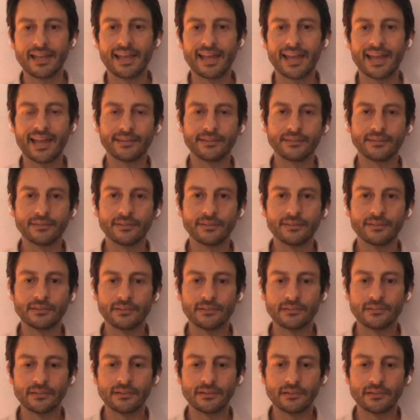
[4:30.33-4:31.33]
And
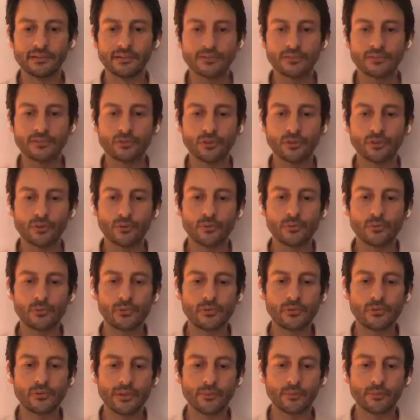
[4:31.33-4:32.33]
so
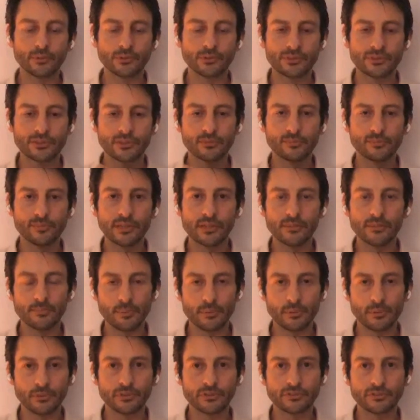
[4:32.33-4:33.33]
there will still be the
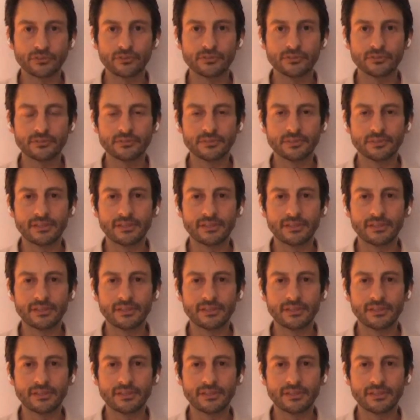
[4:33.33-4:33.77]
person,